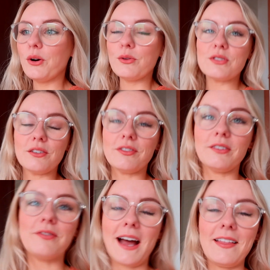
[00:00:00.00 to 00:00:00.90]
Also for
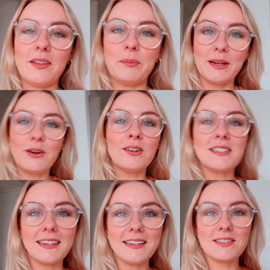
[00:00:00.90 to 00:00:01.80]
the fact that
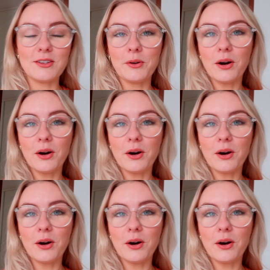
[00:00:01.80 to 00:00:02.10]
because it is so